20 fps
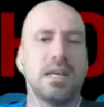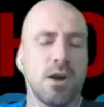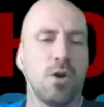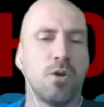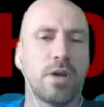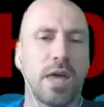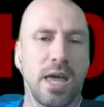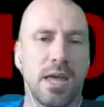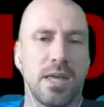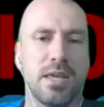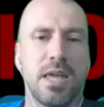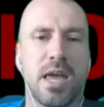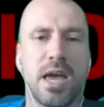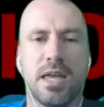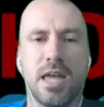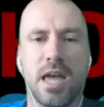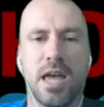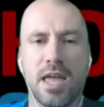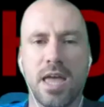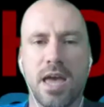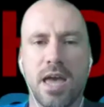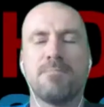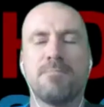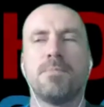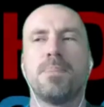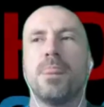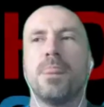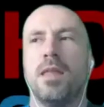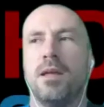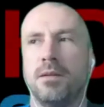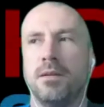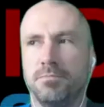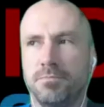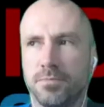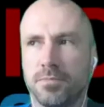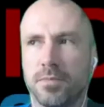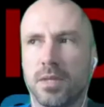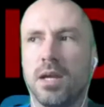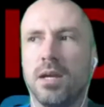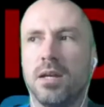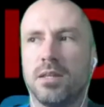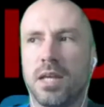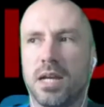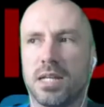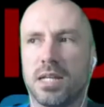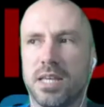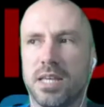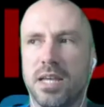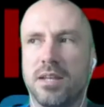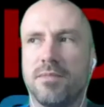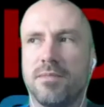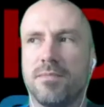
Okay. Yeah. Yeah. Yeah. yeah. That's it.